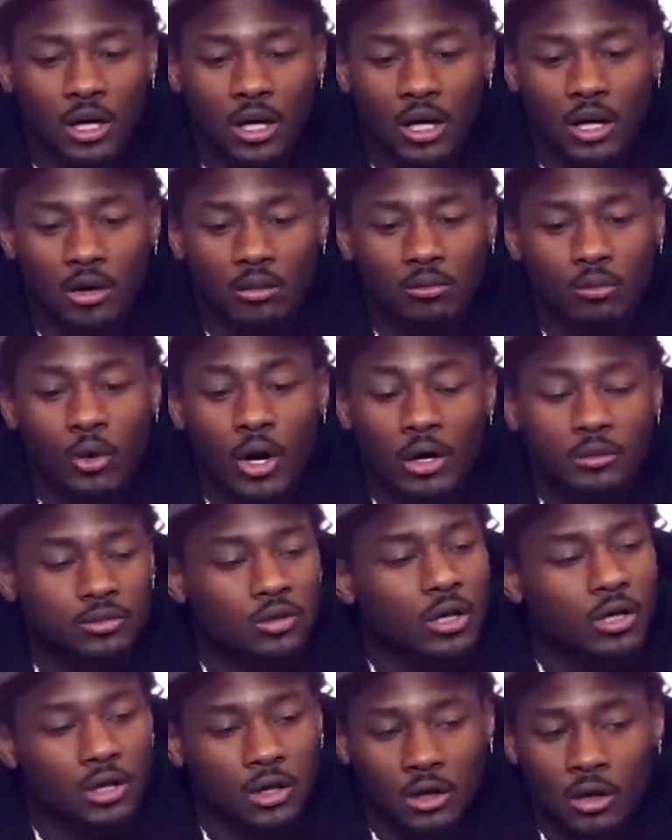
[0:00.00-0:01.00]
Um, where
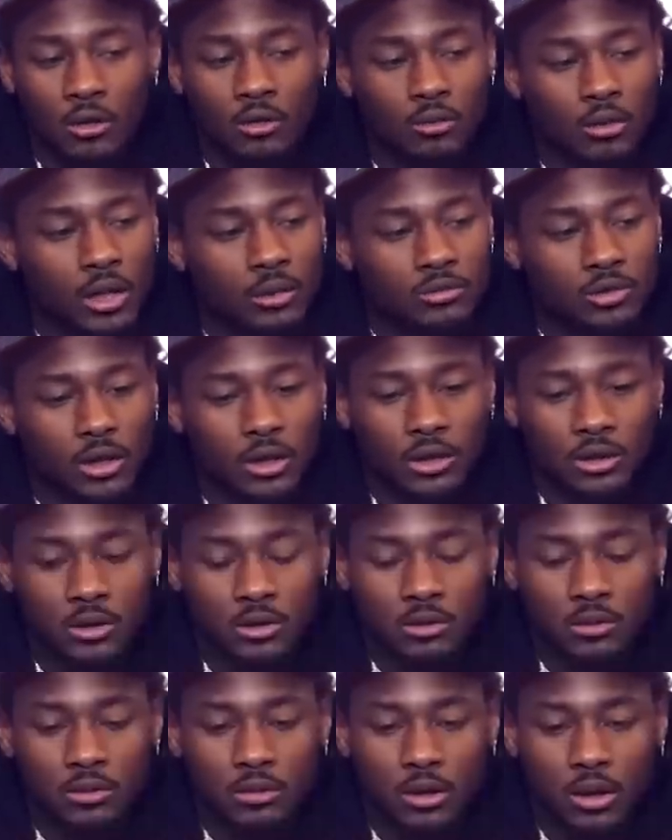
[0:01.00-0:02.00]
I'm trying to go, what I'm trying to
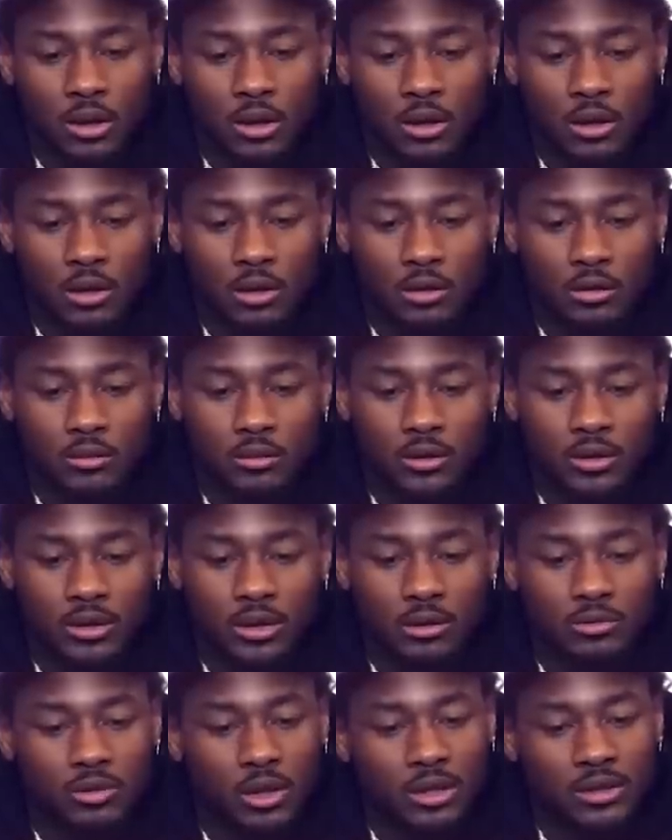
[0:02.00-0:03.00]
do, uh,
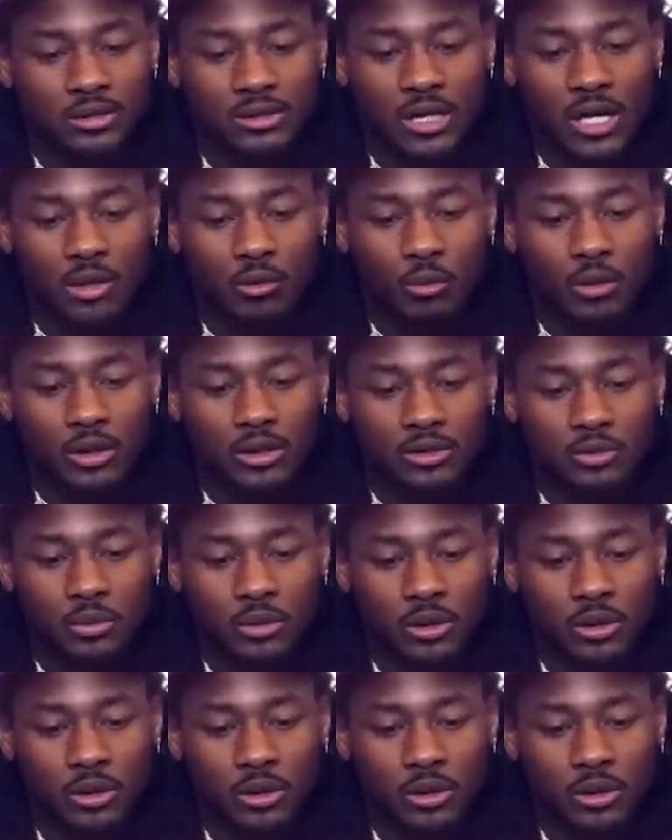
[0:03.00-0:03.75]
and I'm trying to stack wins.